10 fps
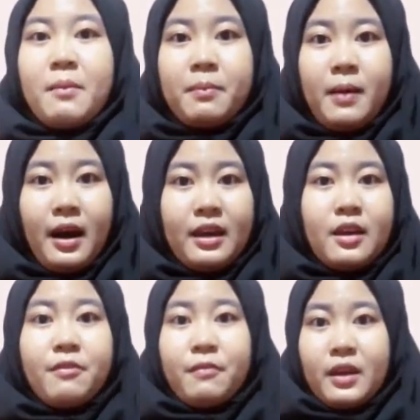by
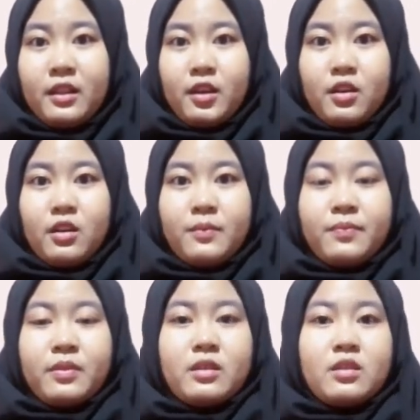a failure
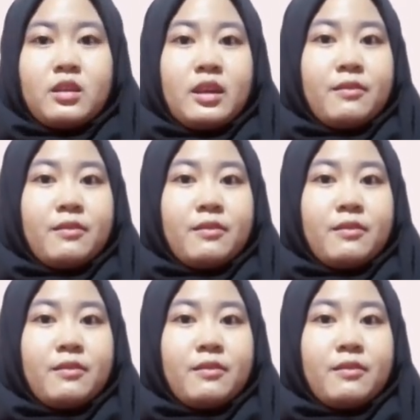in